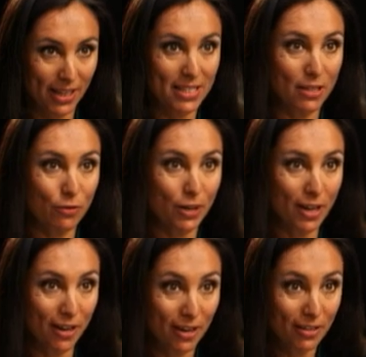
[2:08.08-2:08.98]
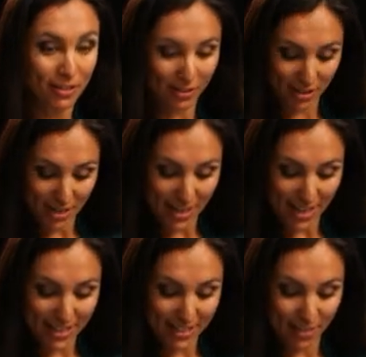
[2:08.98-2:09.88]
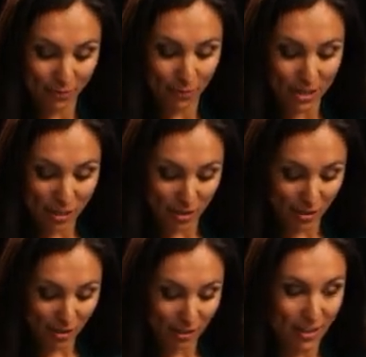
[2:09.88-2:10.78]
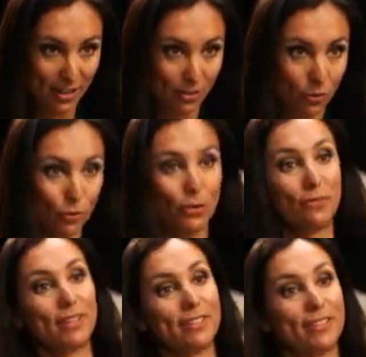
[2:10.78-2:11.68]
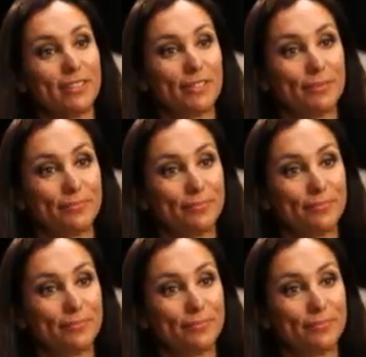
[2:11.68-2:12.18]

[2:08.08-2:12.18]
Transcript: Is it for cars, is it for fashion and style, or Juventus?